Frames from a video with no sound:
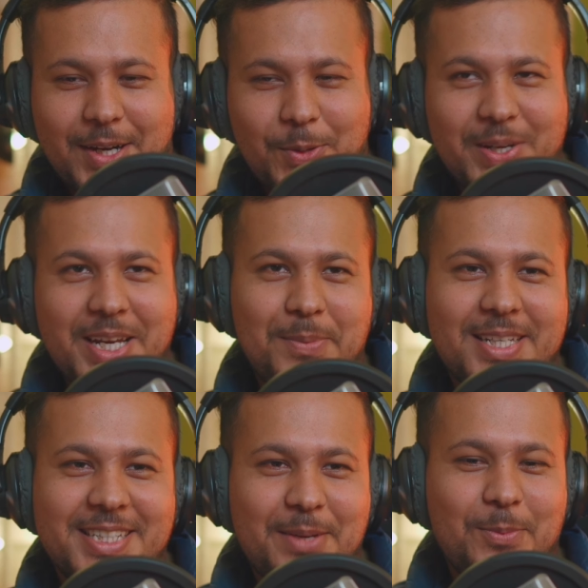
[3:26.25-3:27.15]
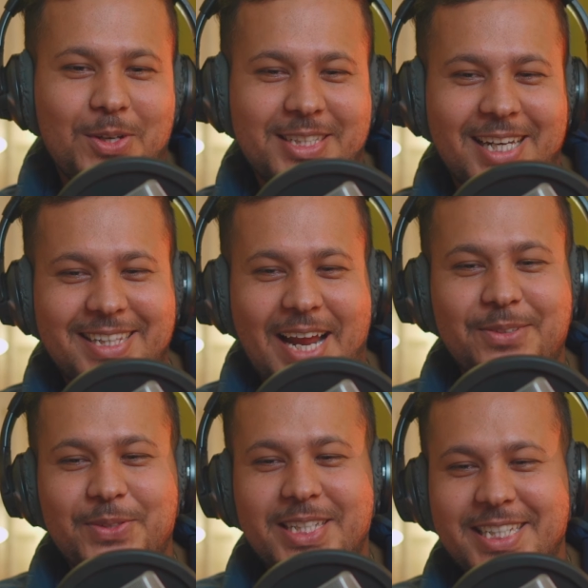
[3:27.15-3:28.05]
We Nepalese keep on telling that
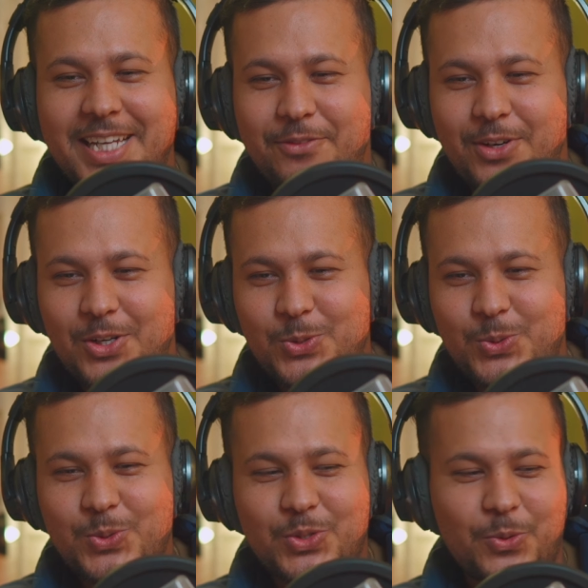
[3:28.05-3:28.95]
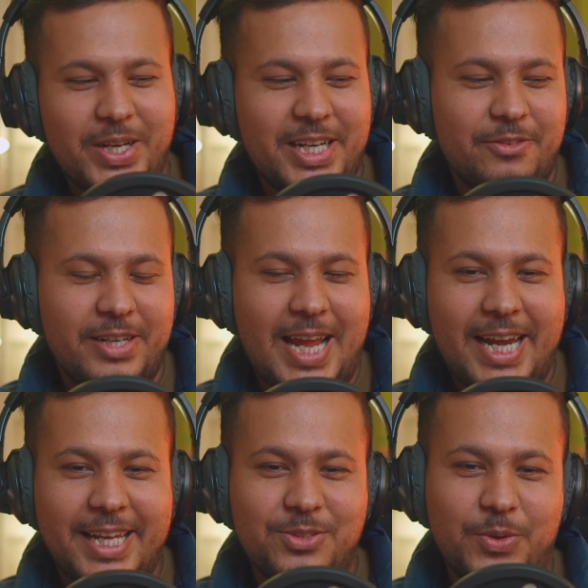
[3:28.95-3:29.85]
we didn't ever lose or we were never
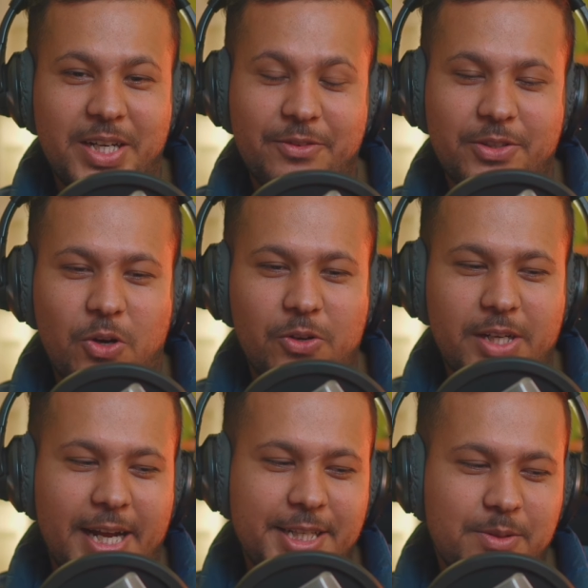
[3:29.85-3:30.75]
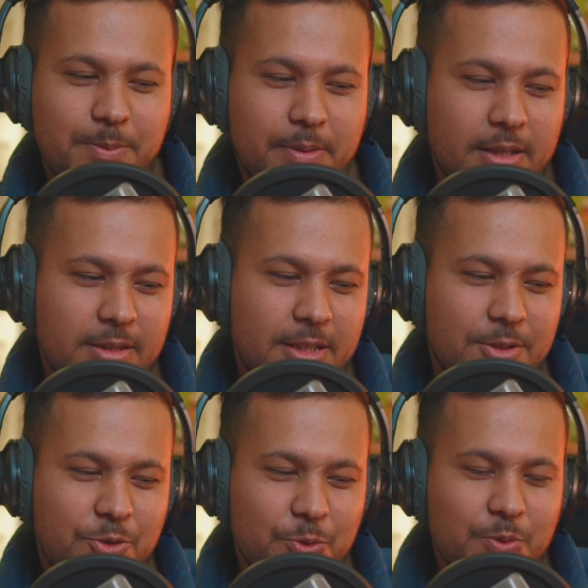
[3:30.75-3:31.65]
annexed, we were never colonized, but the
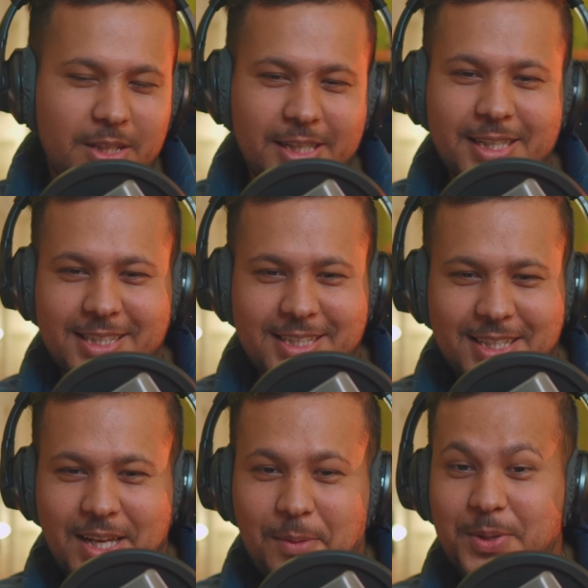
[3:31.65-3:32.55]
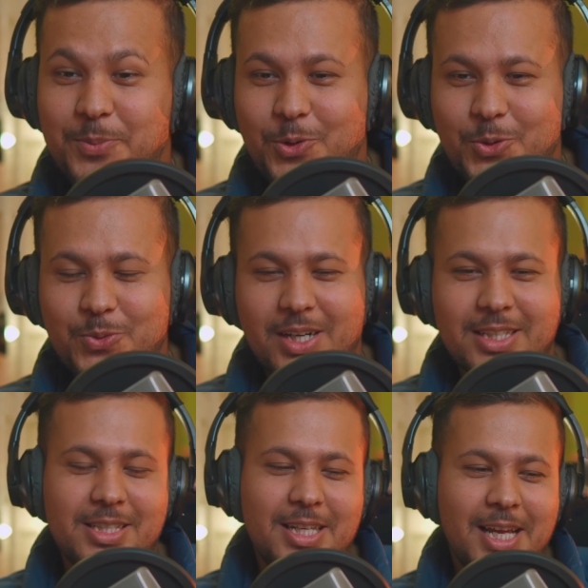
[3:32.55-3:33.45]
truth is a bit more
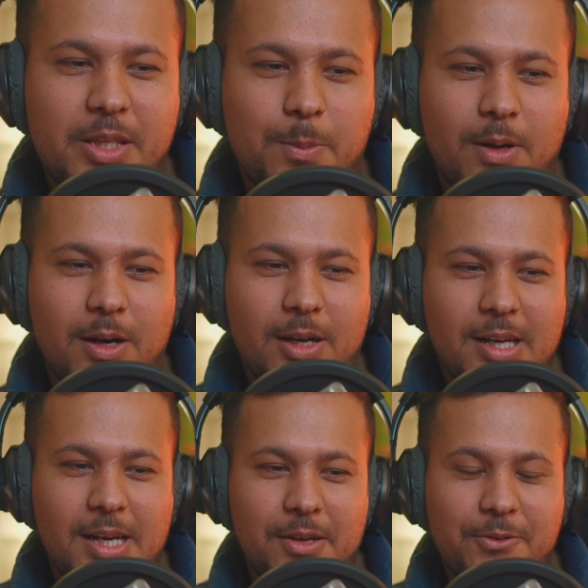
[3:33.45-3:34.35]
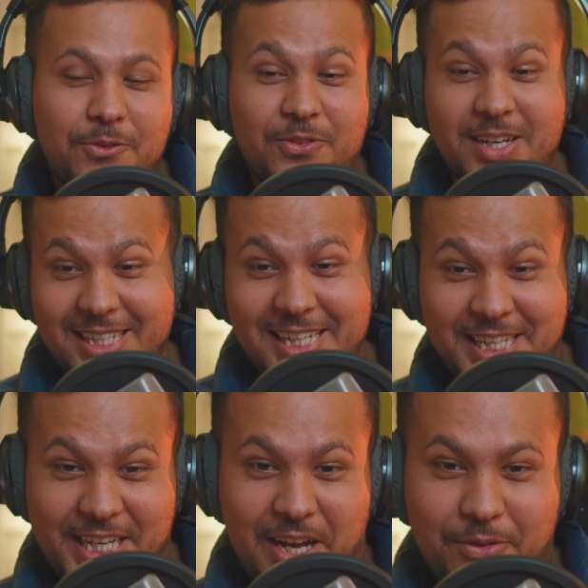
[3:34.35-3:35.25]
nuanced. Nepal, funnily
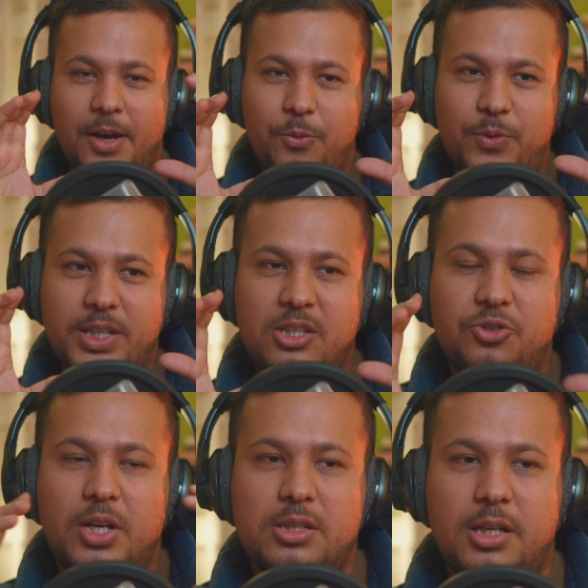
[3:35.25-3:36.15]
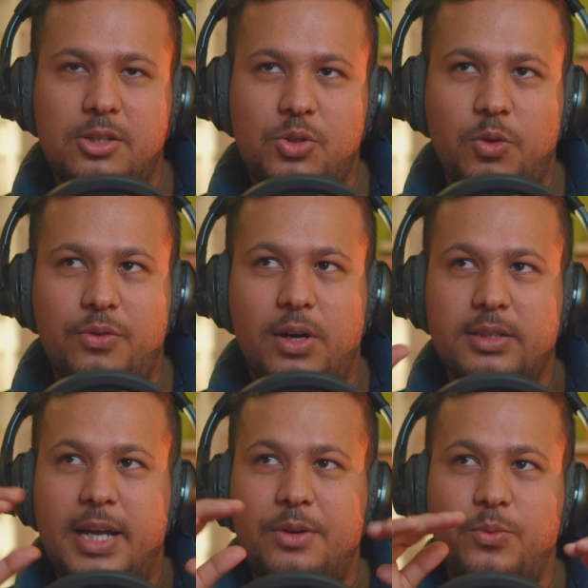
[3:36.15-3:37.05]
enough, we stretched it so far
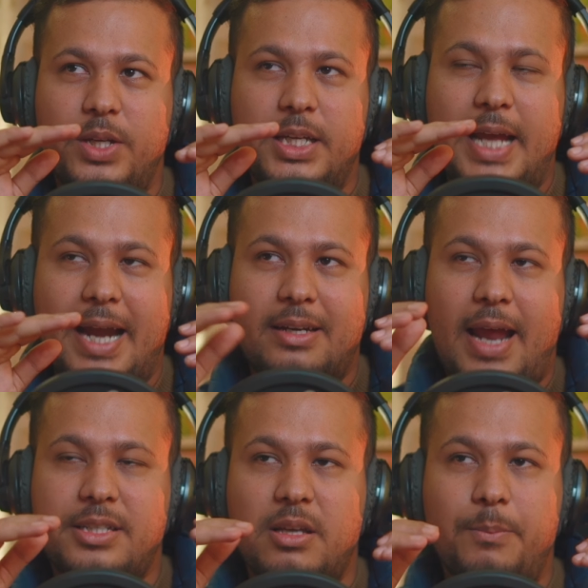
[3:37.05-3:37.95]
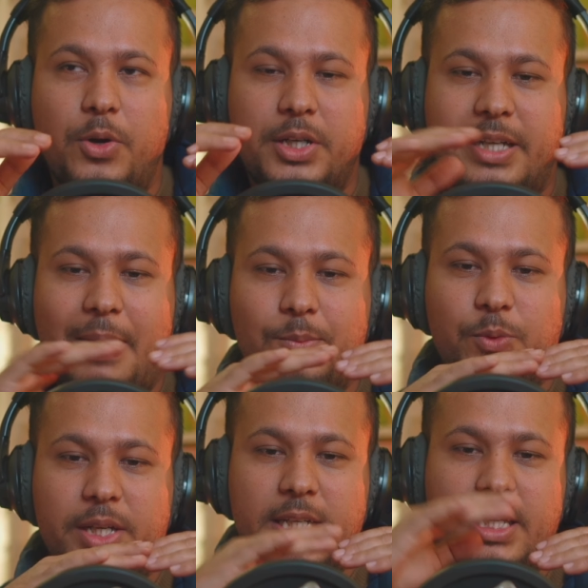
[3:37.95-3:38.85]
that we, at some point in time,
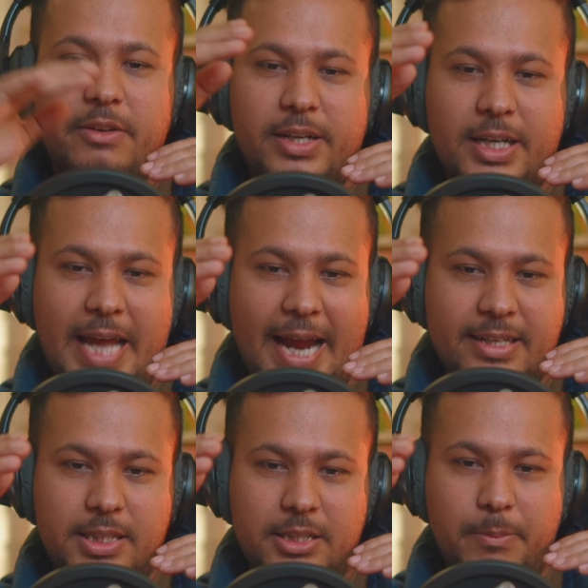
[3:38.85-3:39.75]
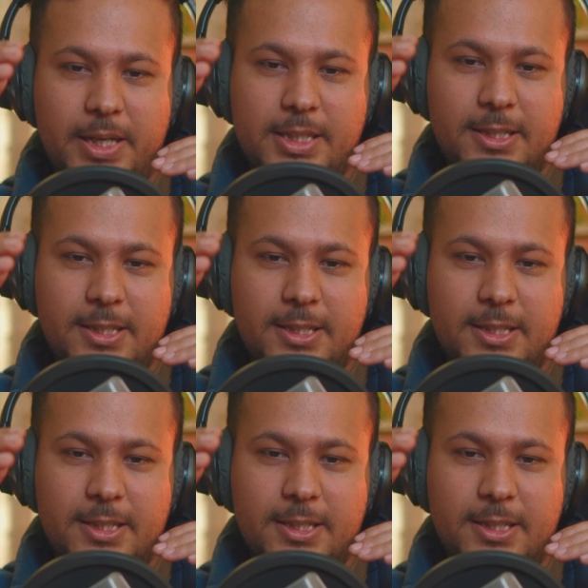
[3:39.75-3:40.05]
we even attacked Tibet.